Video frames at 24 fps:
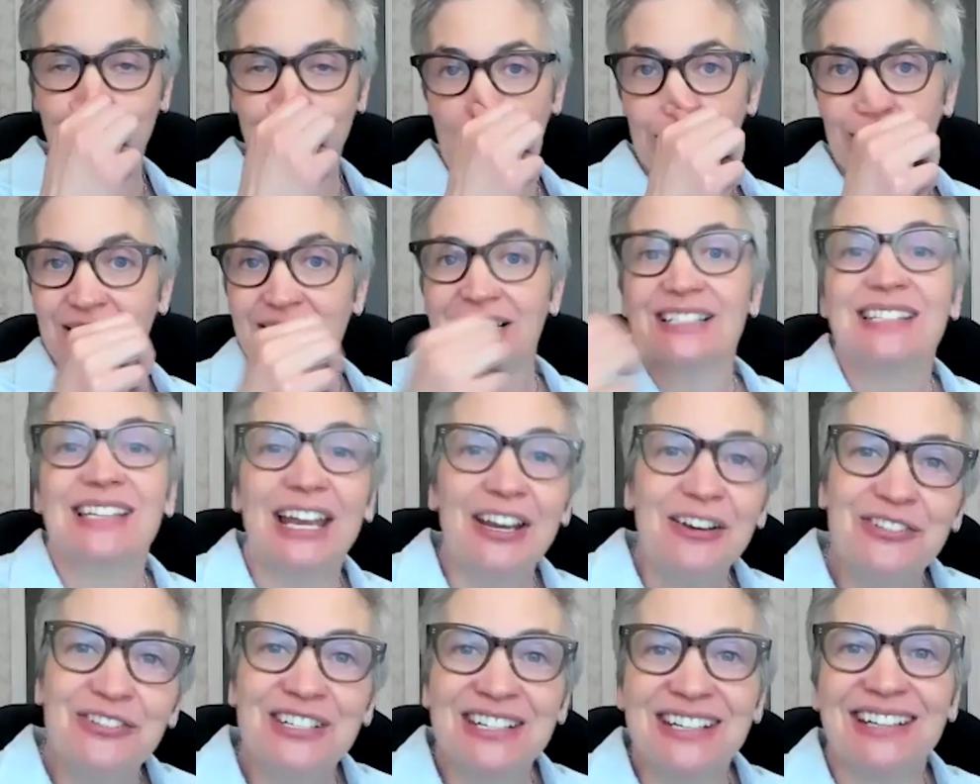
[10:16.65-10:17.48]
public
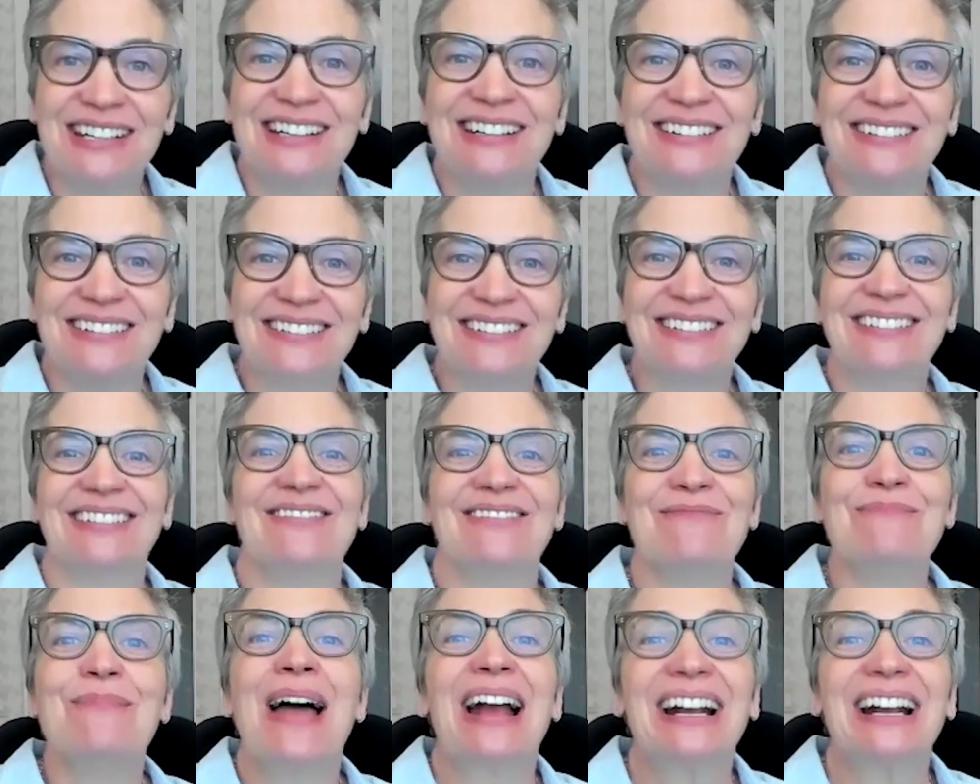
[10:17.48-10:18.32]
safety
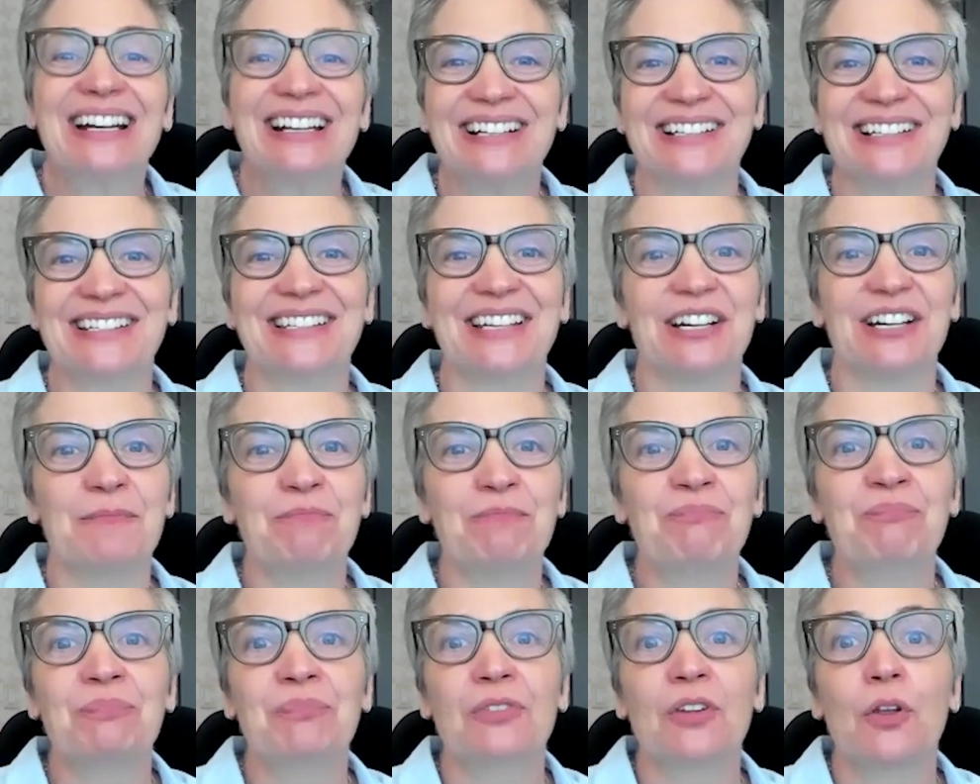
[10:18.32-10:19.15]

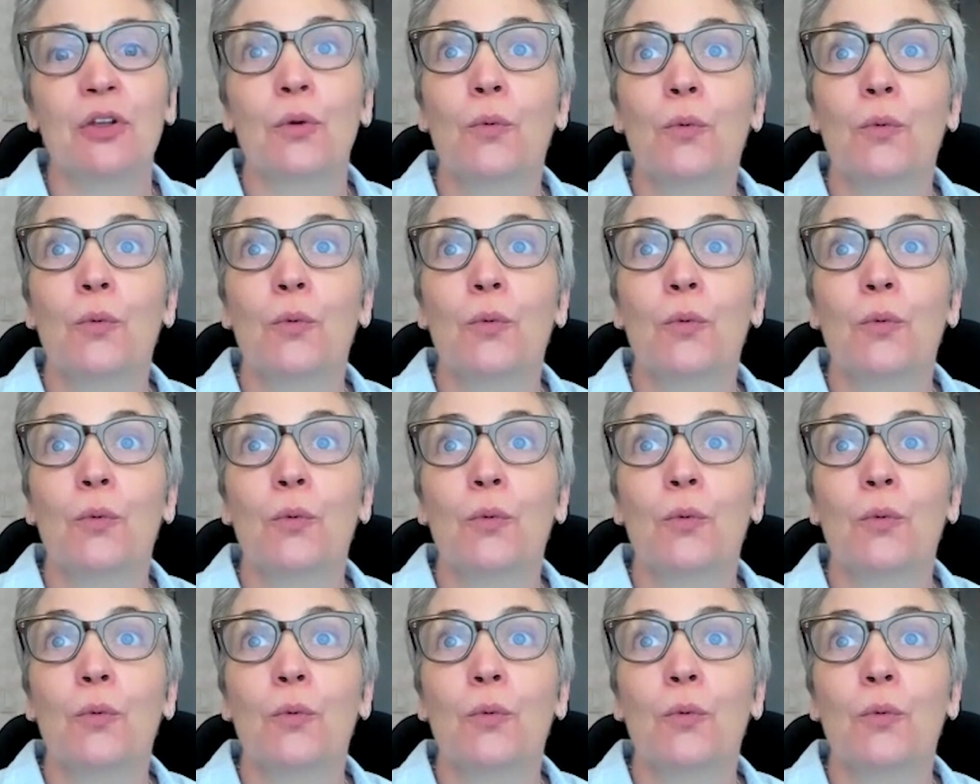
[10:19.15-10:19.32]
mechanism,